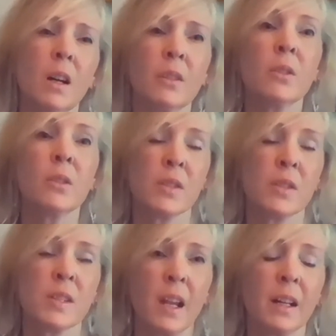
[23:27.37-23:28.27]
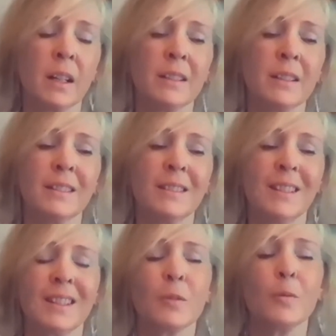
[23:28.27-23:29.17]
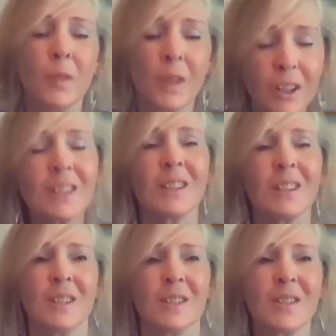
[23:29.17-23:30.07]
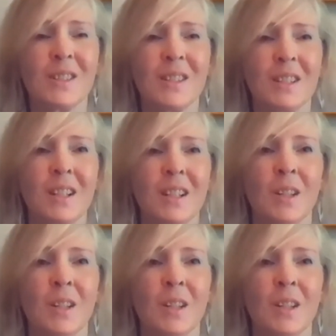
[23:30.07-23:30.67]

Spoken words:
understand, at the very least,